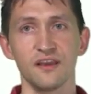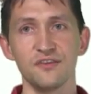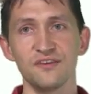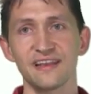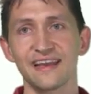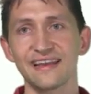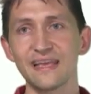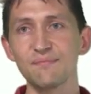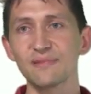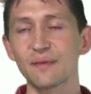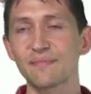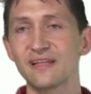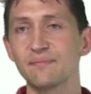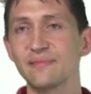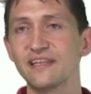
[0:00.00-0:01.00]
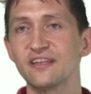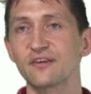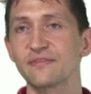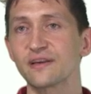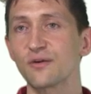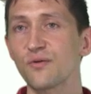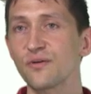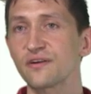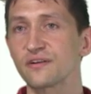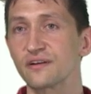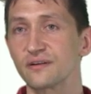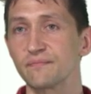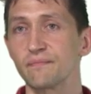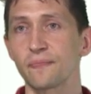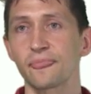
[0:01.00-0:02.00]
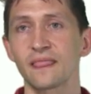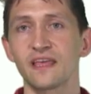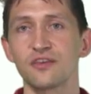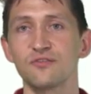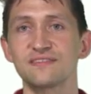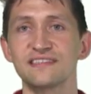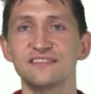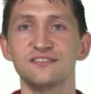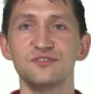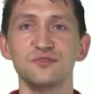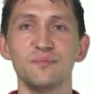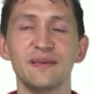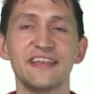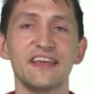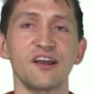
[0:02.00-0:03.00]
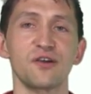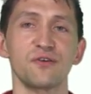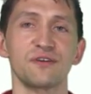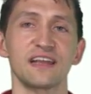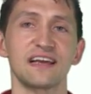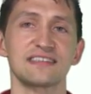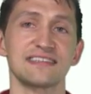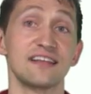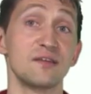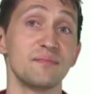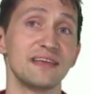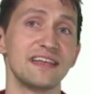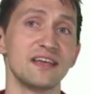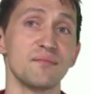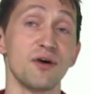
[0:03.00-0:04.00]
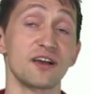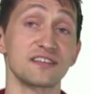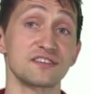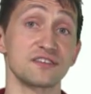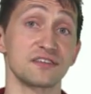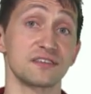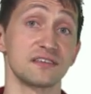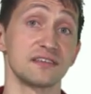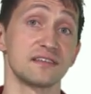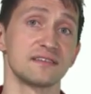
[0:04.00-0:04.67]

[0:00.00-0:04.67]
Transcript: You can implement Media Recorder using two media codecs and a Media Muxer.